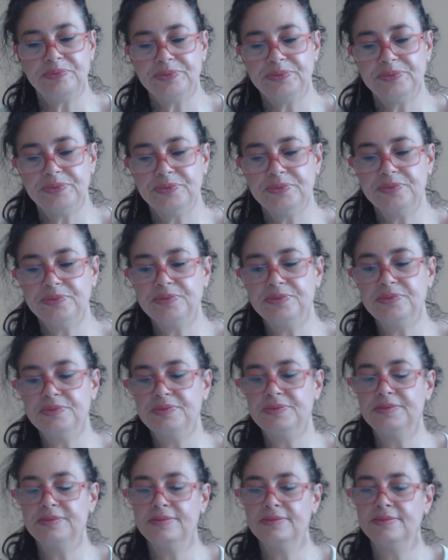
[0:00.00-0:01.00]

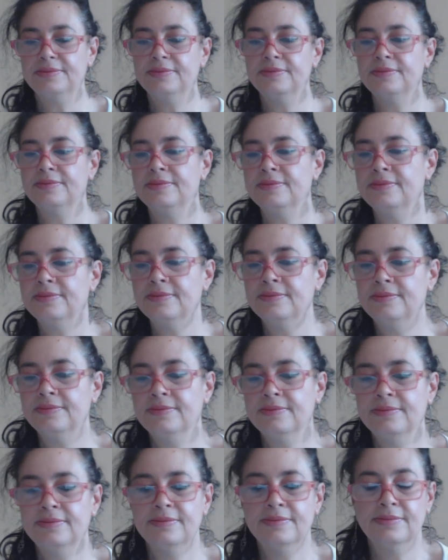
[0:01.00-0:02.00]

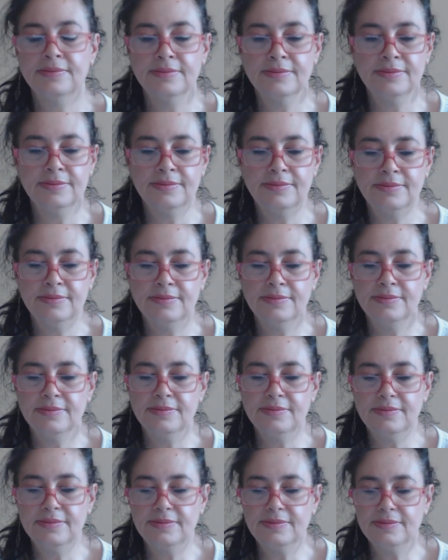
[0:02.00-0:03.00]

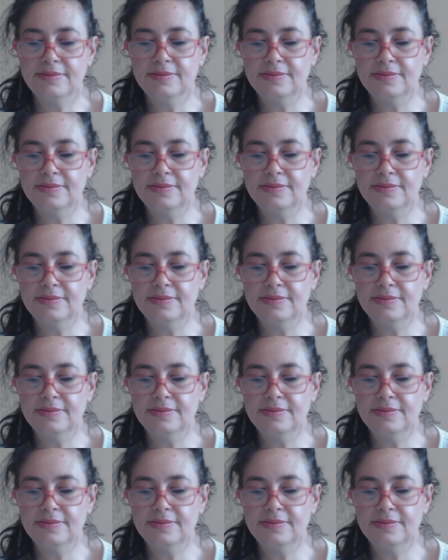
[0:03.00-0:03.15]
(silence)